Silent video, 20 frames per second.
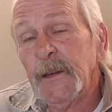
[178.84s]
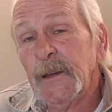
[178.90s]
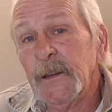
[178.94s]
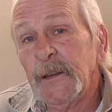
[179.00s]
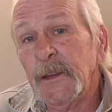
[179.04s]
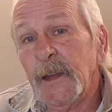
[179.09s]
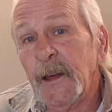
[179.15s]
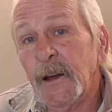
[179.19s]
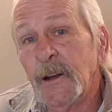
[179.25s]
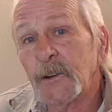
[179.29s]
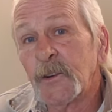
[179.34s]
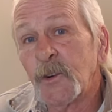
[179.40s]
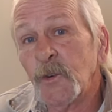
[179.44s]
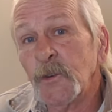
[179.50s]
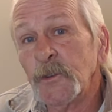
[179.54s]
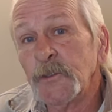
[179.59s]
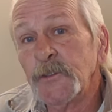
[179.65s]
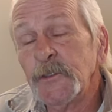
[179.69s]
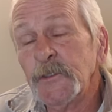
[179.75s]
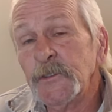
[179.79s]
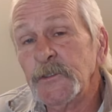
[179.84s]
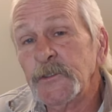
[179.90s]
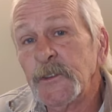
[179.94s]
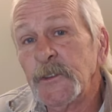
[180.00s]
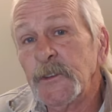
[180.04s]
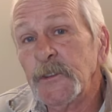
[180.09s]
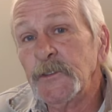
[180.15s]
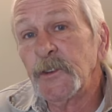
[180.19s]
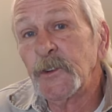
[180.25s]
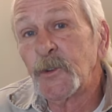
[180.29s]
And now, of course, is,
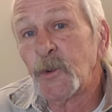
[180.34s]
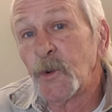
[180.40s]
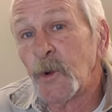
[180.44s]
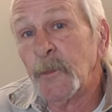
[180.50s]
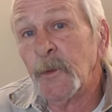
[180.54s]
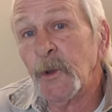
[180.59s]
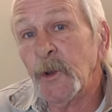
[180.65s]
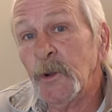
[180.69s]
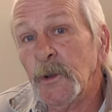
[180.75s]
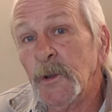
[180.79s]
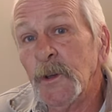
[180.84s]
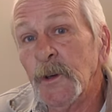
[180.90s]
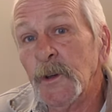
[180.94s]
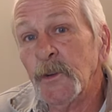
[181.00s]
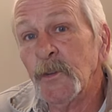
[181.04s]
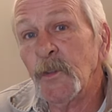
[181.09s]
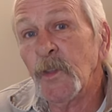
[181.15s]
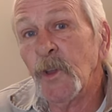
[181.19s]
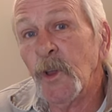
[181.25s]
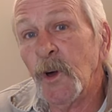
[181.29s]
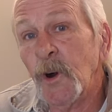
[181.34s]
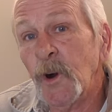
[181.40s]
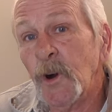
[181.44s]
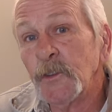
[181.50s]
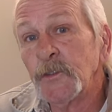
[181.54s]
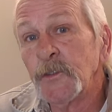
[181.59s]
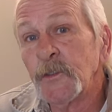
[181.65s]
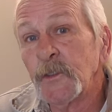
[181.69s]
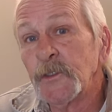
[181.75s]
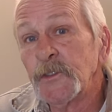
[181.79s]
he's a criminal under the
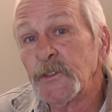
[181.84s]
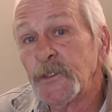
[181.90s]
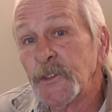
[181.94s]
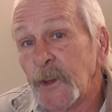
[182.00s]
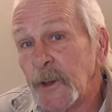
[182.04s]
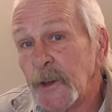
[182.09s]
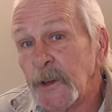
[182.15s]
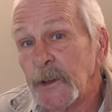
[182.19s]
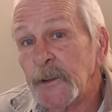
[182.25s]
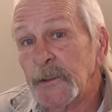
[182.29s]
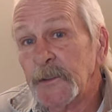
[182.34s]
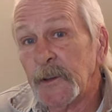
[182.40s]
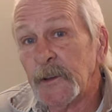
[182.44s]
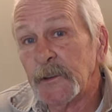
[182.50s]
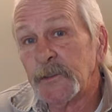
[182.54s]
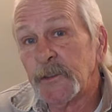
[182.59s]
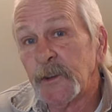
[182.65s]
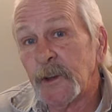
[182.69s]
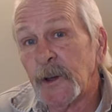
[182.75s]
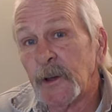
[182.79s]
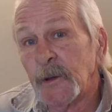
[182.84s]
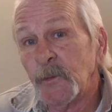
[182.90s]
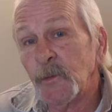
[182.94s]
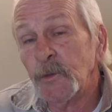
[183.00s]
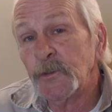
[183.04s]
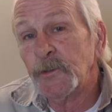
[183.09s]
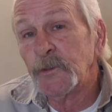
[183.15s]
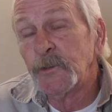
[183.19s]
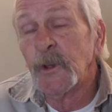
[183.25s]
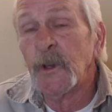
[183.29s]
laws of the state at that time,
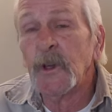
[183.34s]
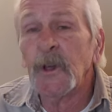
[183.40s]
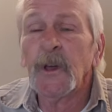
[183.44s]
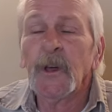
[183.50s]
which